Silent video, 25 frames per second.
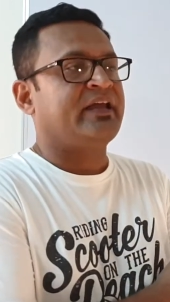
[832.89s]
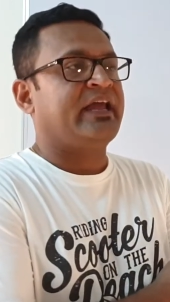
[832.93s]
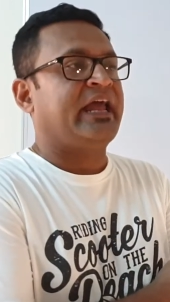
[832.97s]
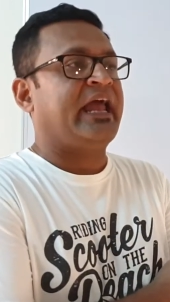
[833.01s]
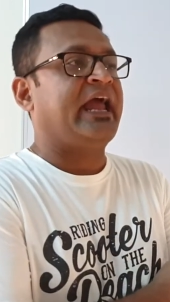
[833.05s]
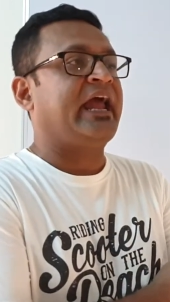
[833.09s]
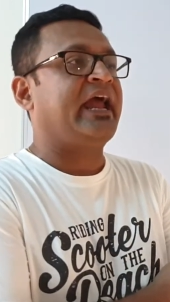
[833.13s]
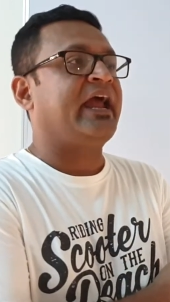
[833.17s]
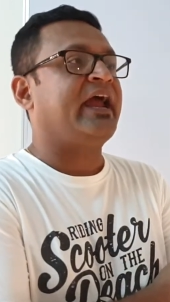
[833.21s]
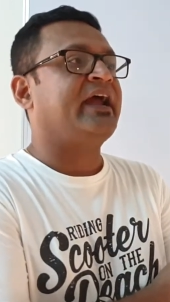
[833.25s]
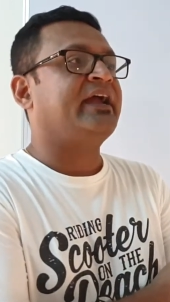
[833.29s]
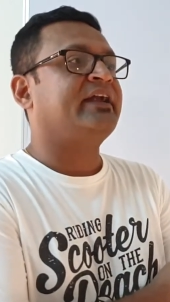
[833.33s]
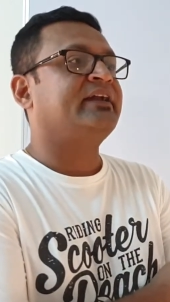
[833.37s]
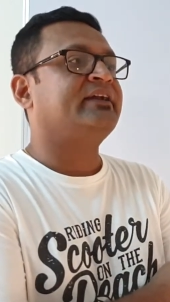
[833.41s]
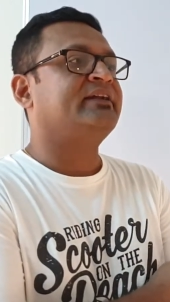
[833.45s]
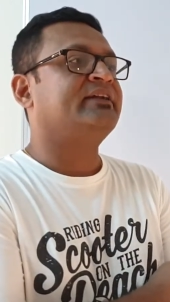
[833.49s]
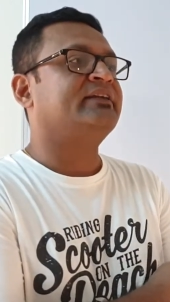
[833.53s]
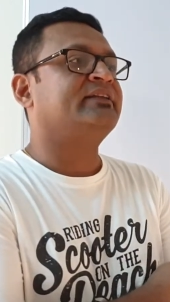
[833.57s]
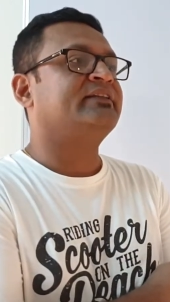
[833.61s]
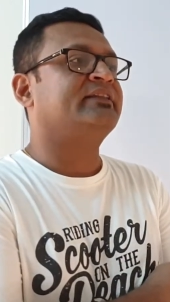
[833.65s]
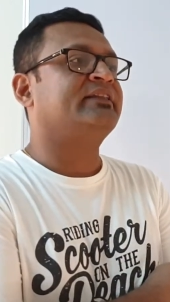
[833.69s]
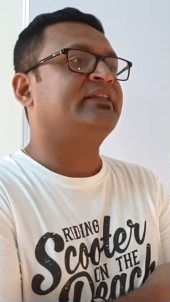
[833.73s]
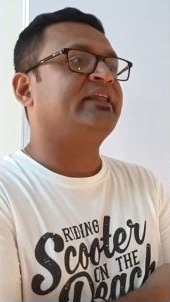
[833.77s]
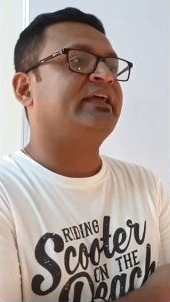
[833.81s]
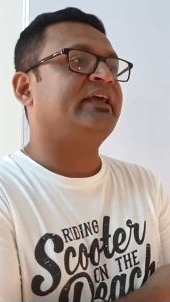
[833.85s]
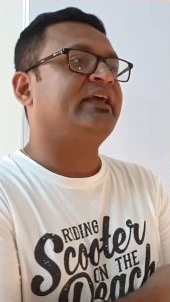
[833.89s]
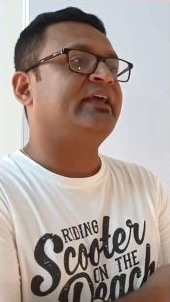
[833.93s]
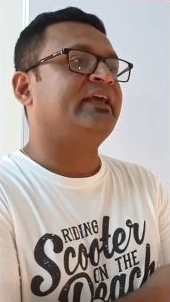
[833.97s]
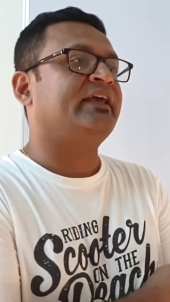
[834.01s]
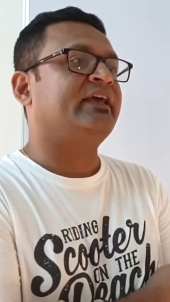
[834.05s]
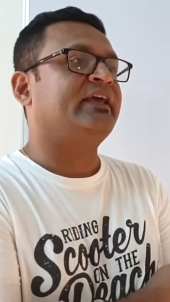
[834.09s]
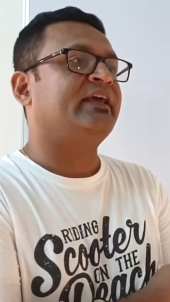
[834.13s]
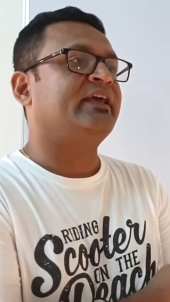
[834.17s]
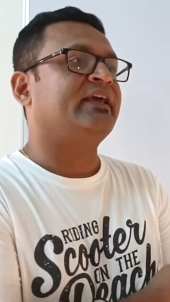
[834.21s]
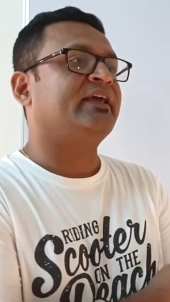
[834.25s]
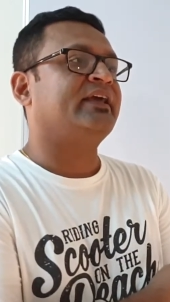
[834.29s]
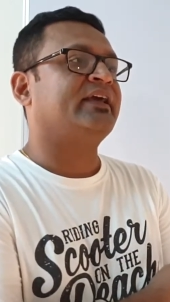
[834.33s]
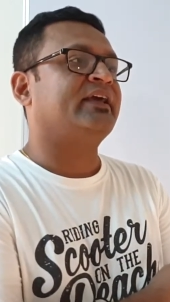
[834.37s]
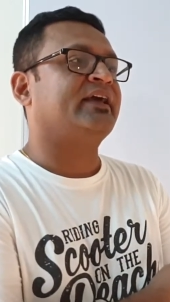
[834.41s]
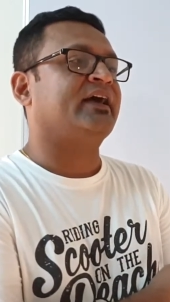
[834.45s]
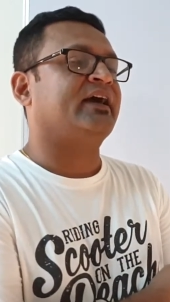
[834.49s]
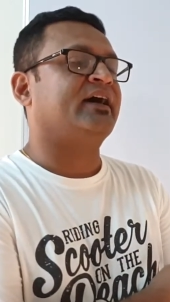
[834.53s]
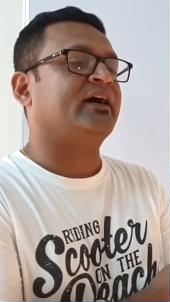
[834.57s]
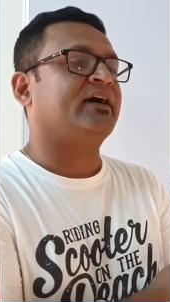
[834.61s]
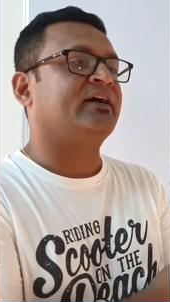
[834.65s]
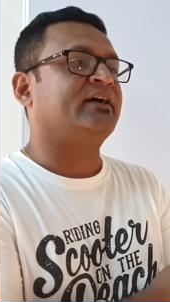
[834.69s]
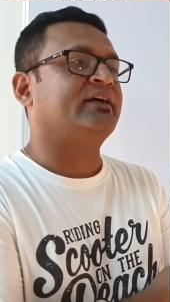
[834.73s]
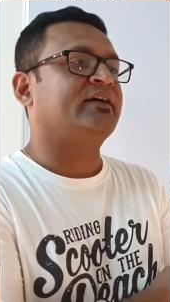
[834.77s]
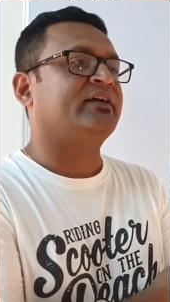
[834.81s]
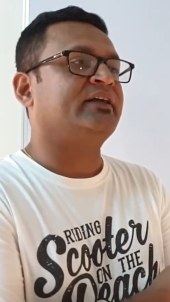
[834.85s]
and they
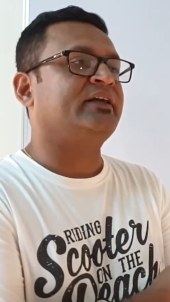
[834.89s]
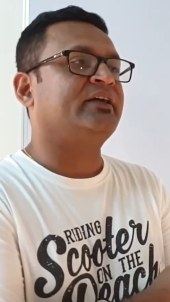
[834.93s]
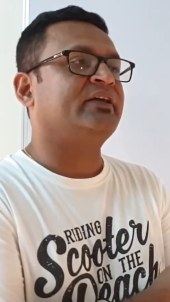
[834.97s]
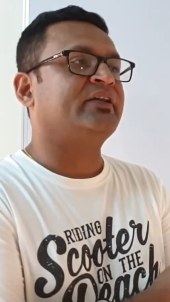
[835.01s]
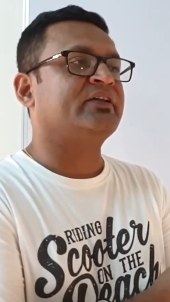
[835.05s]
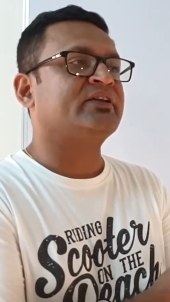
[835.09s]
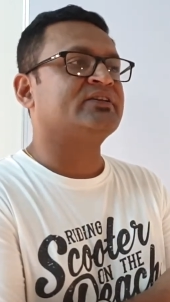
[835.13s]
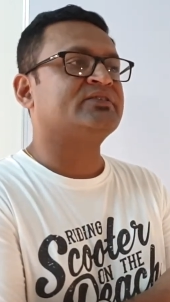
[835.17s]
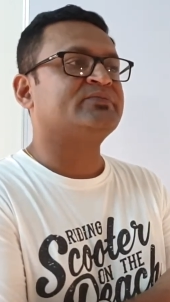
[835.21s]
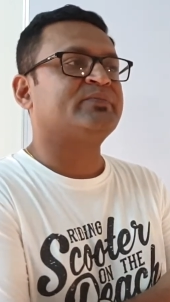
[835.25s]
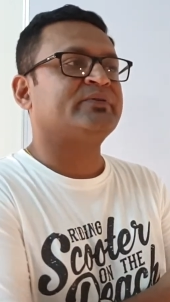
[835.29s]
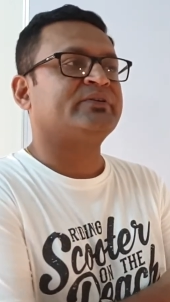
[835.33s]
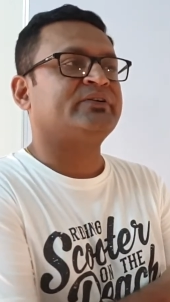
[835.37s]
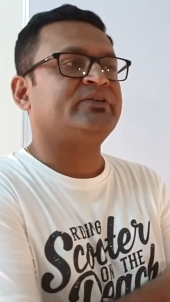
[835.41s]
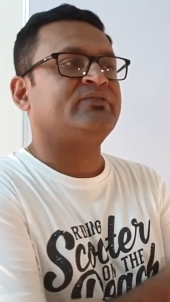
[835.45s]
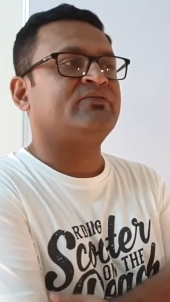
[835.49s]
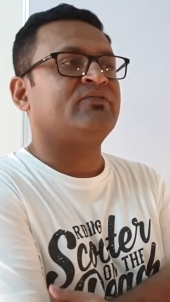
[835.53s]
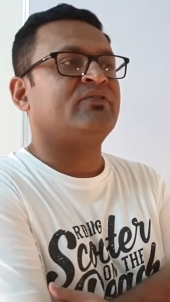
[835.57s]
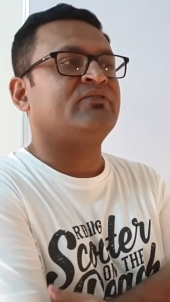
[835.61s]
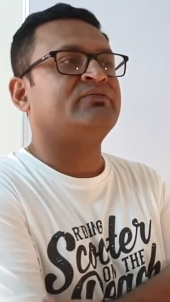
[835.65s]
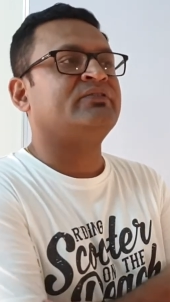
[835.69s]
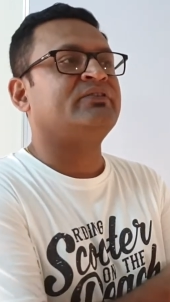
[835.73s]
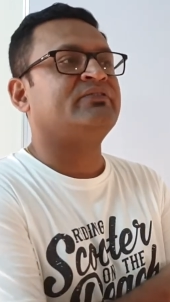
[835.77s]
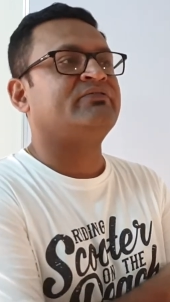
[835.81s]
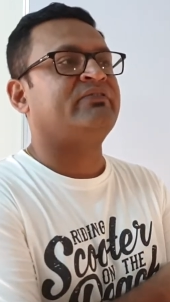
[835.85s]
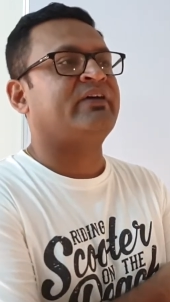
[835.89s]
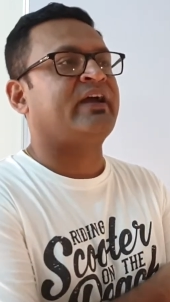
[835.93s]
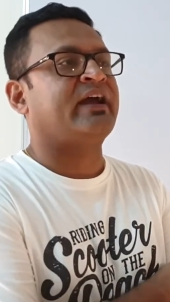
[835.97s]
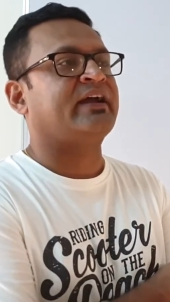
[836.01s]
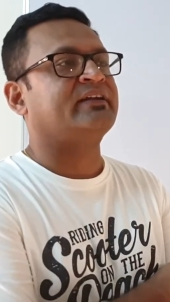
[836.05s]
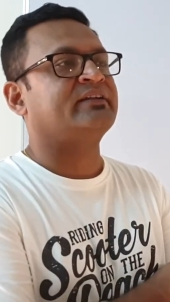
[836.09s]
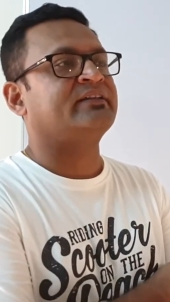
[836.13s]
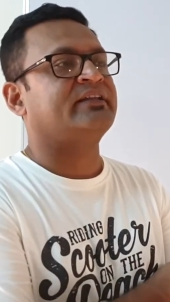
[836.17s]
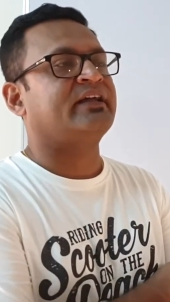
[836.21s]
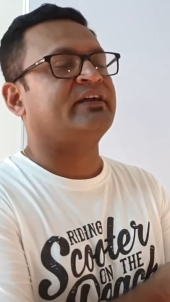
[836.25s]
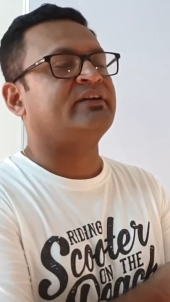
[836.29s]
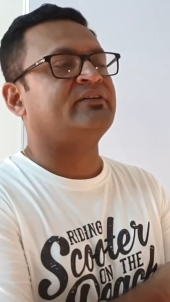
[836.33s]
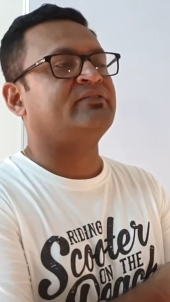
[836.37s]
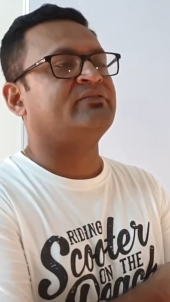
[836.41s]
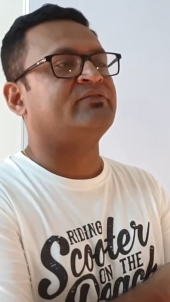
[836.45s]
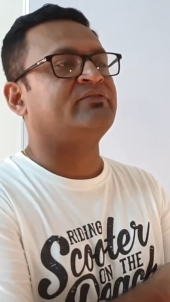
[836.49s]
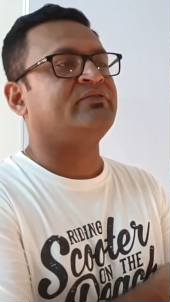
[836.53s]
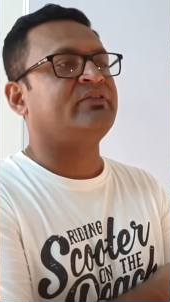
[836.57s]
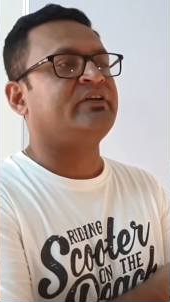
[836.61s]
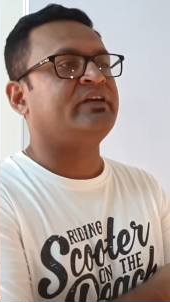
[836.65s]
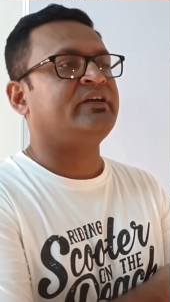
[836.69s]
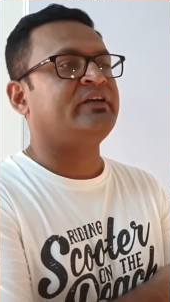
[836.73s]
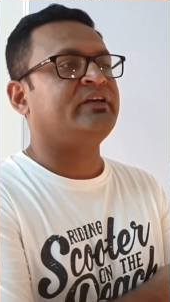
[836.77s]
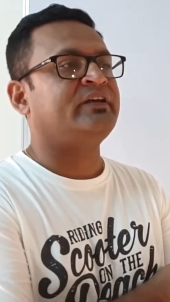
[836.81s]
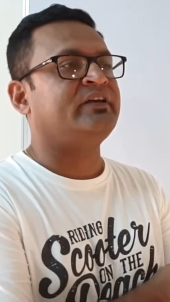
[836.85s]
irrespective of the fact that
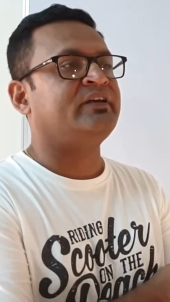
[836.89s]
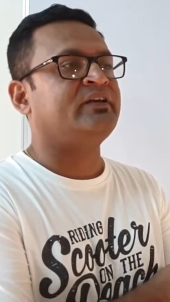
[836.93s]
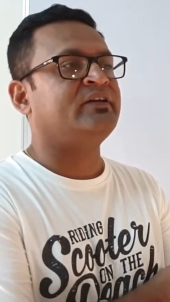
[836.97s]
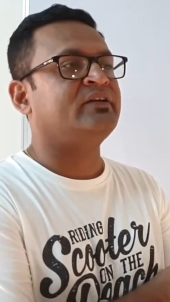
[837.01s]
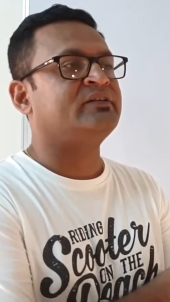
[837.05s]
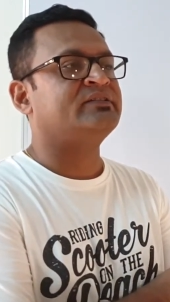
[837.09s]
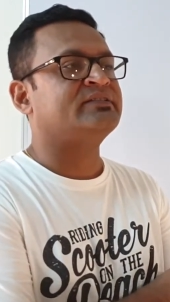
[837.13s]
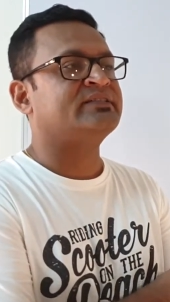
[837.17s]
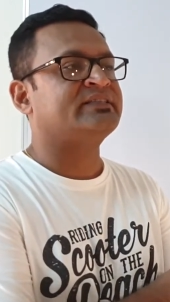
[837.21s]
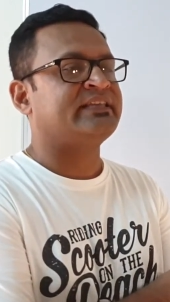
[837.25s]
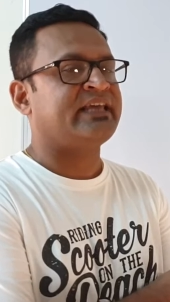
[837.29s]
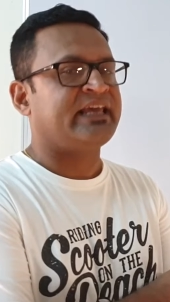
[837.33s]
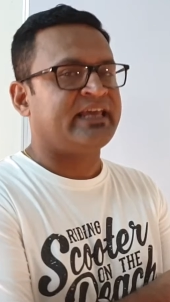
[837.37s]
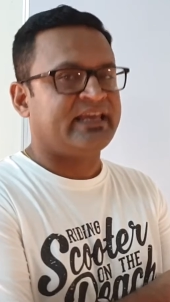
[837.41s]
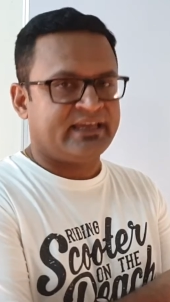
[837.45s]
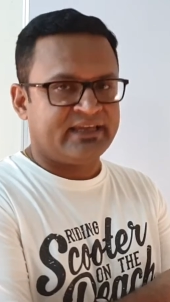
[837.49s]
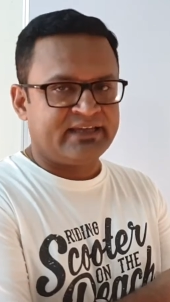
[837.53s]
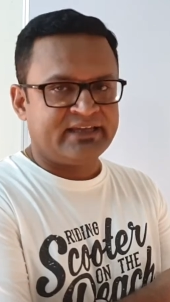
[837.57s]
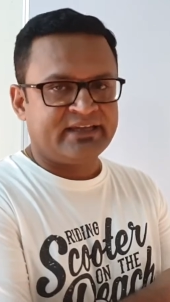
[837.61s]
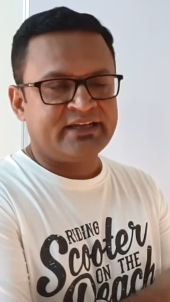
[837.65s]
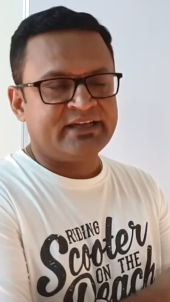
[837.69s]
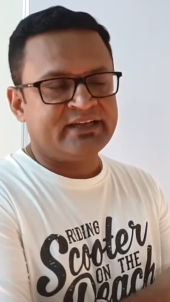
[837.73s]
we say